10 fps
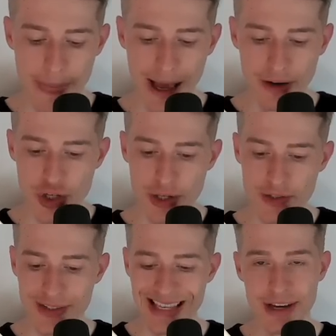And
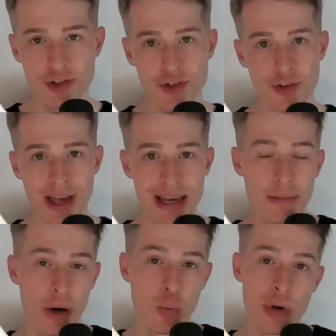just yesterday in
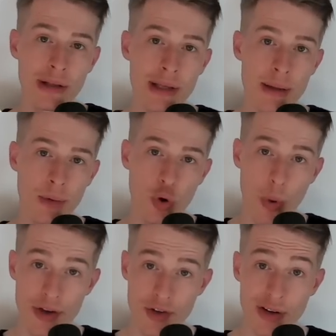my weekly
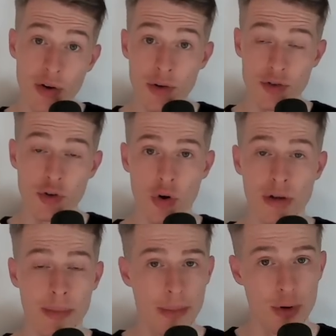question answer
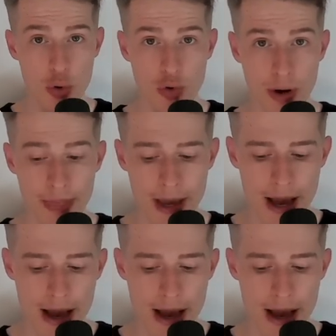call in my program,